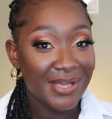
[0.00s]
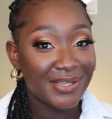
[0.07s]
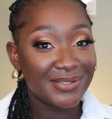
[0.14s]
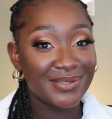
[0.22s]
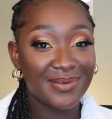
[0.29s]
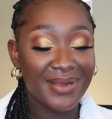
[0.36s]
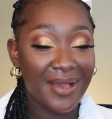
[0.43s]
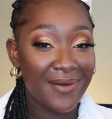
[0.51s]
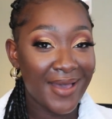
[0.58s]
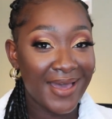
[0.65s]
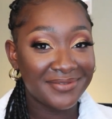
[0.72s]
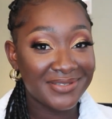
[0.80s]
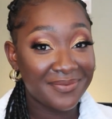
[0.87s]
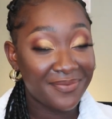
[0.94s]
So now I
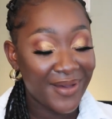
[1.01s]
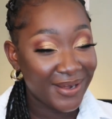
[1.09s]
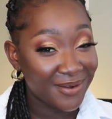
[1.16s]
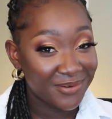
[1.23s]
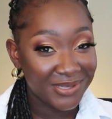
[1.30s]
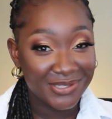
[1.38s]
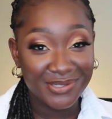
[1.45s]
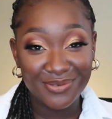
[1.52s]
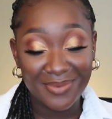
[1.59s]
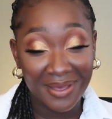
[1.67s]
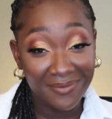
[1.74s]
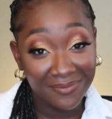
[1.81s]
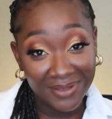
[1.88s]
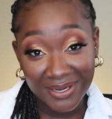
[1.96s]
have to find a way to do
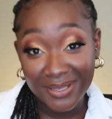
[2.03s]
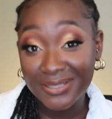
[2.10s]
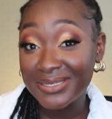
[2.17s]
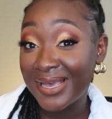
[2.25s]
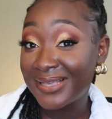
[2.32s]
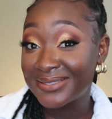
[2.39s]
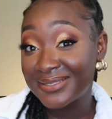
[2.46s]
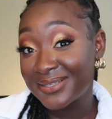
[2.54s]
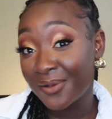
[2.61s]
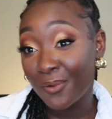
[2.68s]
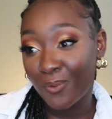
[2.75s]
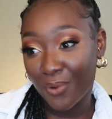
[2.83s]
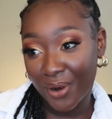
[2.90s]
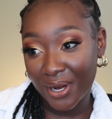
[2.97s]
my videos and
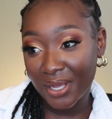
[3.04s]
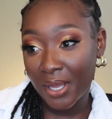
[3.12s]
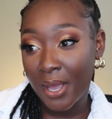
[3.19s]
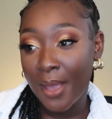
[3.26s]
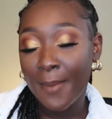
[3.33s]
still work,